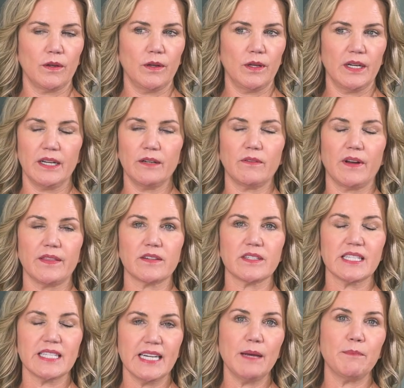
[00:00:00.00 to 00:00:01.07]
And I'd rather
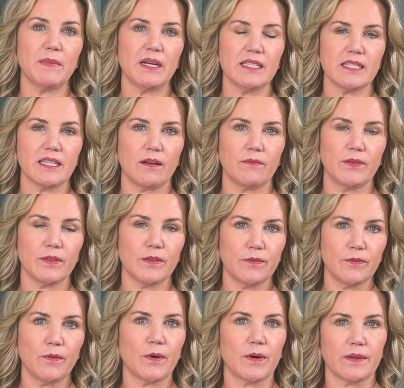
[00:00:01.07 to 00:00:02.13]
stab myself with a
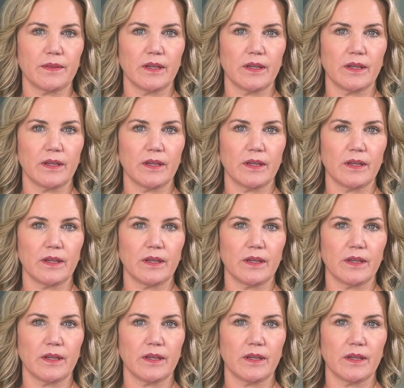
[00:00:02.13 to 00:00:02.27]
fork